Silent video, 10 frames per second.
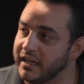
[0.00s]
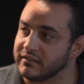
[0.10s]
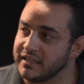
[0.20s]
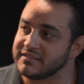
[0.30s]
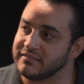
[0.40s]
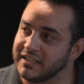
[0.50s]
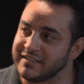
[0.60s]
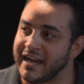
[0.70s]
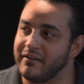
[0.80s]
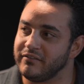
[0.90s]
like let's let's
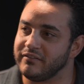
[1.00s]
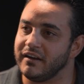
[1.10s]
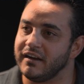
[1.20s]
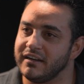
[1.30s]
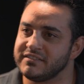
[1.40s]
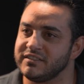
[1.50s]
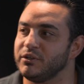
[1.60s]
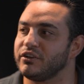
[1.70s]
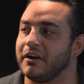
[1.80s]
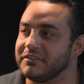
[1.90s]
have a
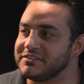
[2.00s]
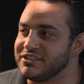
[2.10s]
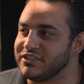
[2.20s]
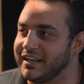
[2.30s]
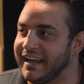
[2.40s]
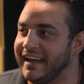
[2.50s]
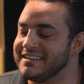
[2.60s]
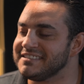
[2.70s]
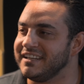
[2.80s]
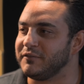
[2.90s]
similar conversation again
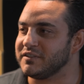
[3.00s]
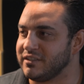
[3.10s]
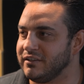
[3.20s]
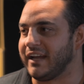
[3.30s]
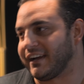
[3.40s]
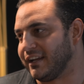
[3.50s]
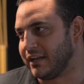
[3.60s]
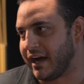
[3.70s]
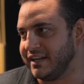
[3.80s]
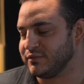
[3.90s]
and see if it still like
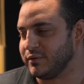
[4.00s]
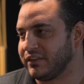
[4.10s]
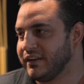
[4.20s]
aligns with